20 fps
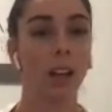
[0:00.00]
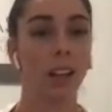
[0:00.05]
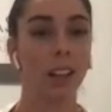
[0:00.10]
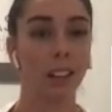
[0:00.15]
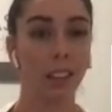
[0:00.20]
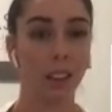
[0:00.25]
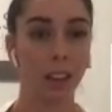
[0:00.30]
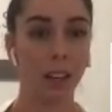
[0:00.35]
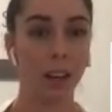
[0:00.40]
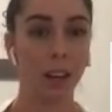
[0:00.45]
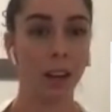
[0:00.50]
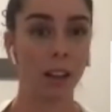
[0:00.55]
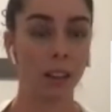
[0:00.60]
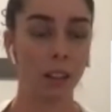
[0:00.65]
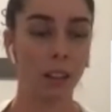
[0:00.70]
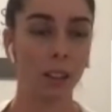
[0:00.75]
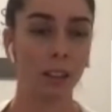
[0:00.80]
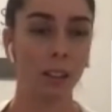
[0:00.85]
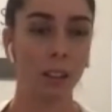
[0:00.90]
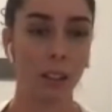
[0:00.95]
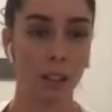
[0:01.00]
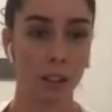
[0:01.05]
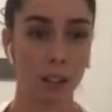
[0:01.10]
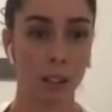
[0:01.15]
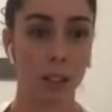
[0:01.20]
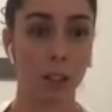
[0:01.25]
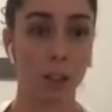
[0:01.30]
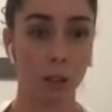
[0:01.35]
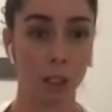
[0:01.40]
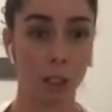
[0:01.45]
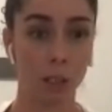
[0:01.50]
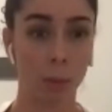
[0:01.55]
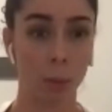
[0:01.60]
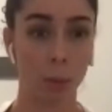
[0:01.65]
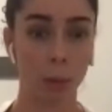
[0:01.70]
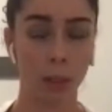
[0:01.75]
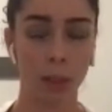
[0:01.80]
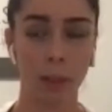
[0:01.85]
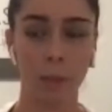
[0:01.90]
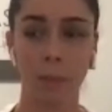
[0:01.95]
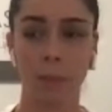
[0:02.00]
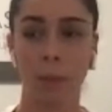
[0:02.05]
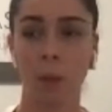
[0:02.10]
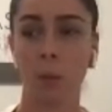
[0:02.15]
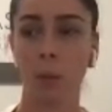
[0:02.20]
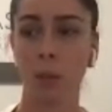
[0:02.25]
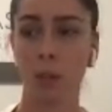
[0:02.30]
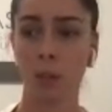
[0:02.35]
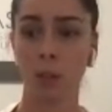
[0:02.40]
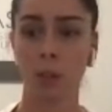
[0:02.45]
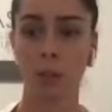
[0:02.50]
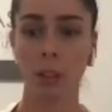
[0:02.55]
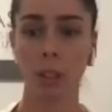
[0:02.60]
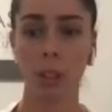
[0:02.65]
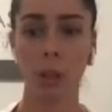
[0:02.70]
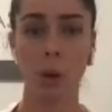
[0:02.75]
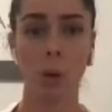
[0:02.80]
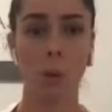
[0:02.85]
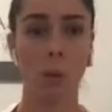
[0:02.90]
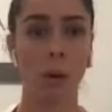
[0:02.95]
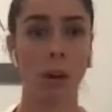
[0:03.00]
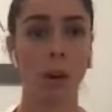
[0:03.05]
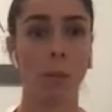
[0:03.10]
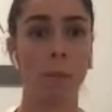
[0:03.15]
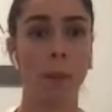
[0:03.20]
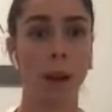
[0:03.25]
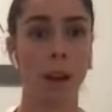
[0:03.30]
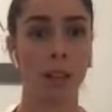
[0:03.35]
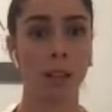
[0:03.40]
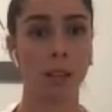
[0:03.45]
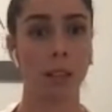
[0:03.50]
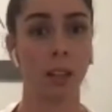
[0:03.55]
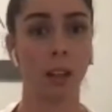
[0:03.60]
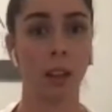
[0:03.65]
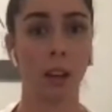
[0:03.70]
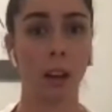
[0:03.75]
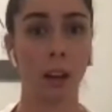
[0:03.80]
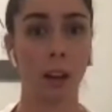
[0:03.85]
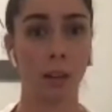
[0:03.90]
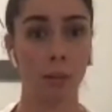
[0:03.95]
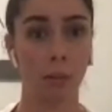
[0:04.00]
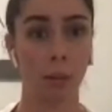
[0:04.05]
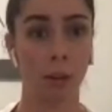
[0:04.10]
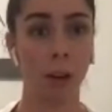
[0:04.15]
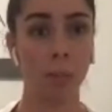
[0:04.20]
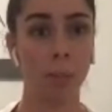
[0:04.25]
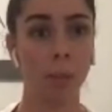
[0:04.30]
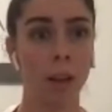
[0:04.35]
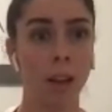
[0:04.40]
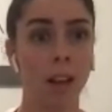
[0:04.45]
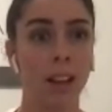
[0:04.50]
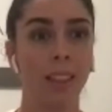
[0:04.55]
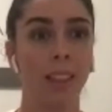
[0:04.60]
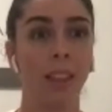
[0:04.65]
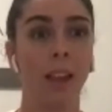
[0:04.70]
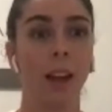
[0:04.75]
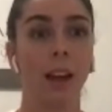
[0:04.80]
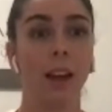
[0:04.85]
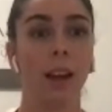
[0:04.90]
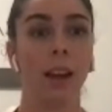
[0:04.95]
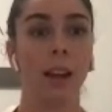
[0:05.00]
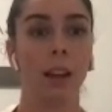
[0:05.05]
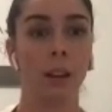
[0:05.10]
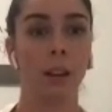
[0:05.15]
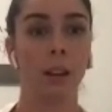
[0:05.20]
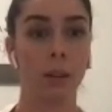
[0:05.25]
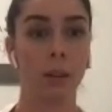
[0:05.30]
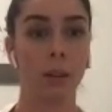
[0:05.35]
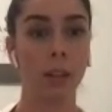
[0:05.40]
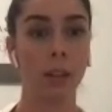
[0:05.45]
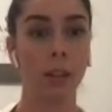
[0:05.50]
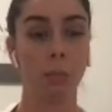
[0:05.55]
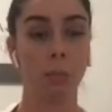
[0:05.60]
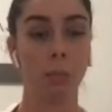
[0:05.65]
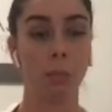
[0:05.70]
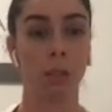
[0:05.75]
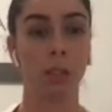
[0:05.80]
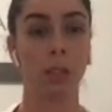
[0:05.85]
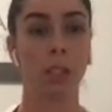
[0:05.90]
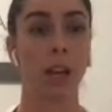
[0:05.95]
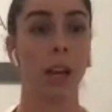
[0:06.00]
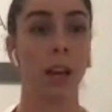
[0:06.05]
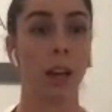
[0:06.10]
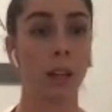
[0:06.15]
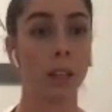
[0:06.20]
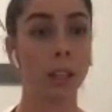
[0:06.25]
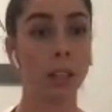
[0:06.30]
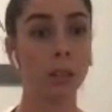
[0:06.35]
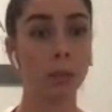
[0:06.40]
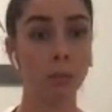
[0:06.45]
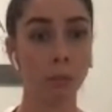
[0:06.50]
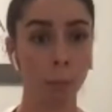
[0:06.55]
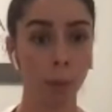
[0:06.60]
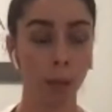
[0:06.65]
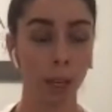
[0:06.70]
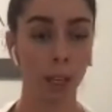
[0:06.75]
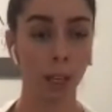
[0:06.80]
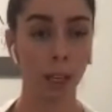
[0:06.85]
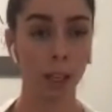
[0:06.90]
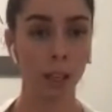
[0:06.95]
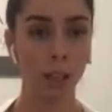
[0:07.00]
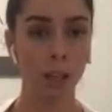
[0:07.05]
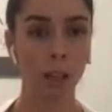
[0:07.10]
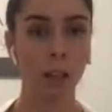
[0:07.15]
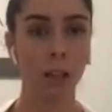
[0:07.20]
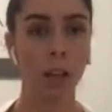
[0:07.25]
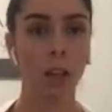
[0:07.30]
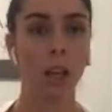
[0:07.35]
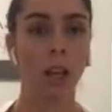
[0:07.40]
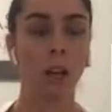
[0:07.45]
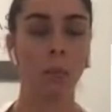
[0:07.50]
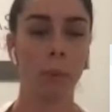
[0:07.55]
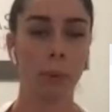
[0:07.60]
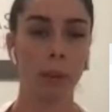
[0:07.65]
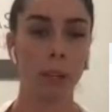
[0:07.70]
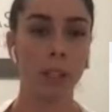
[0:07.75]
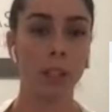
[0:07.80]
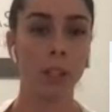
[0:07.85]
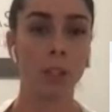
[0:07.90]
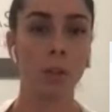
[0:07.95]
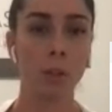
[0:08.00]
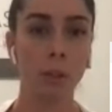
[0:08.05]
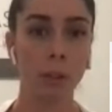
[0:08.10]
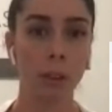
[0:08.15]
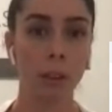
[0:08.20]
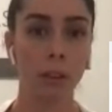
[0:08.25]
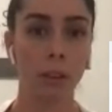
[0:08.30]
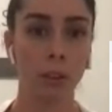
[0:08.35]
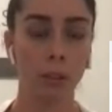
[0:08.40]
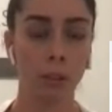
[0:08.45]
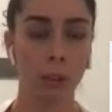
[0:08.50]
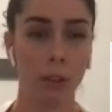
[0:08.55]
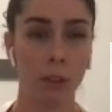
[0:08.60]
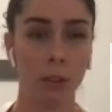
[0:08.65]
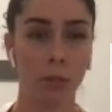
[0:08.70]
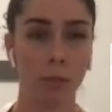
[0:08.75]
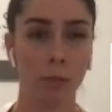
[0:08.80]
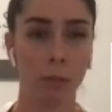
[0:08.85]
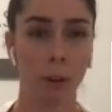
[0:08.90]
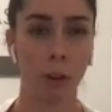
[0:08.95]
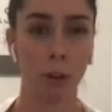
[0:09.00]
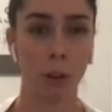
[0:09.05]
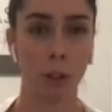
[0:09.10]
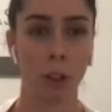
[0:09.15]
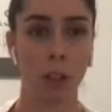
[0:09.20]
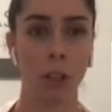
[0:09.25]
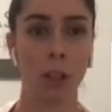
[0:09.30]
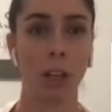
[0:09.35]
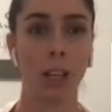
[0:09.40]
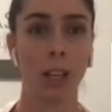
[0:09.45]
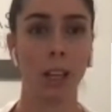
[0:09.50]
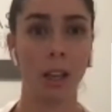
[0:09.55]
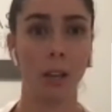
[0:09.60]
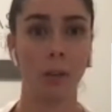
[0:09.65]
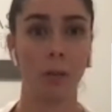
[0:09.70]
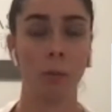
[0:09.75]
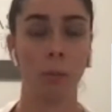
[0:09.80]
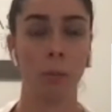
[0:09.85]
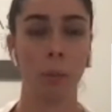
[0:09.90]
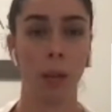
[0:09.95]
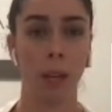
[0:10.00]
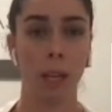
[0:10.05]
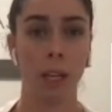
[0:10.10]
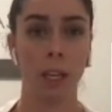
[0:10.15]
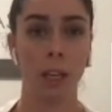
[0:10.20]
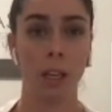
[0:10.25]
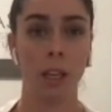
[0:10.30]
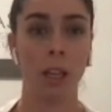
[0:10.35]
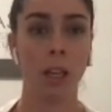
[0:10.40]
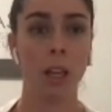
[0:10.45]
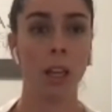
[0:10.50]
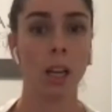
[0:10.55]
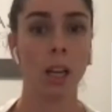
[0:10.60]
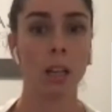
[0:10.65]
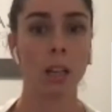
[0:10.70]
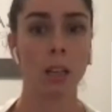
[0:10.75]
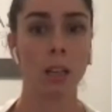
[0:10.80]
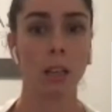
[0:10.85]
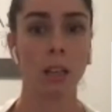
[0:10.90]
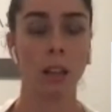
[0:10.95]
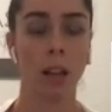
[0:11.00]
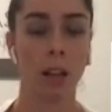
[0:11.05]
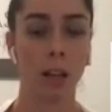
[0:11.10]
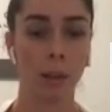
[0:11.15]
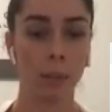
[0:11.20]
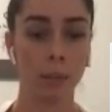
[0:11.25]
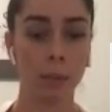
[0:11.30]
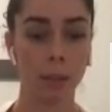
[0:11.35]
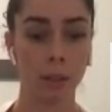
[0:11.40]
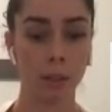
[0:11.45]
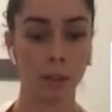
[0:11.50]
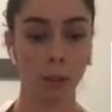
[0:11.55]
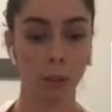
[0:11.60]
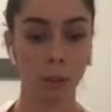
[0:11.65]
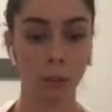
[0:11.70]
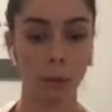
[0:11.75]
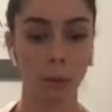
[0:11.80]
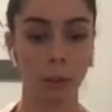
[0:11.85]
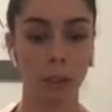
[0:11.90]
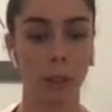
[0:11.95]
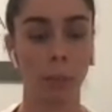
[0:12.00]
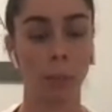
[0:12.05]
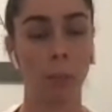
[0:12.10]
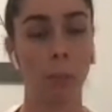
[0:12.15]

then I think that there's a use for it. We certainly don't want to mask and cover up that healthy protective pain, but I do think that there's a function if pain is absolutely a